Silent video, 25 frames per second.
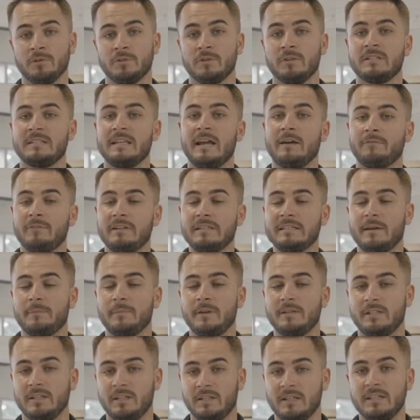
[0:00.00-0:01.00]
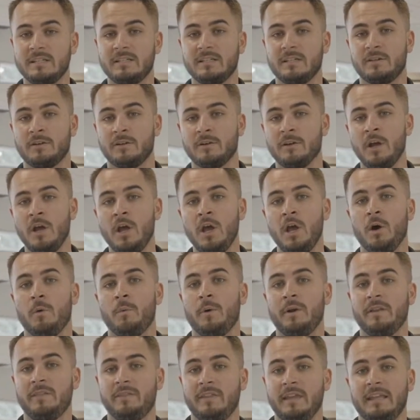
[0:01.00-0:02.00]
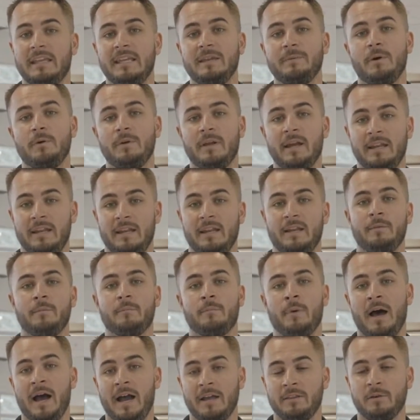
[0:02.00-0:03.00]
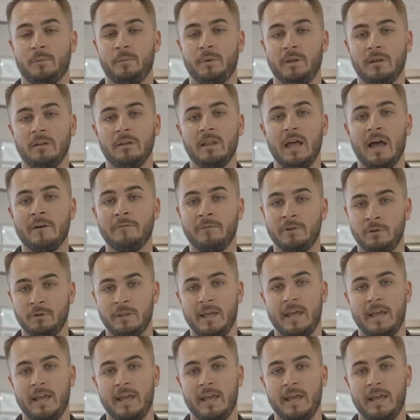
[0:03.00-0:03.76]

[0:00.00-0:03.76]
So it's definitely something to consider when thinking about getting behind the wheel of a new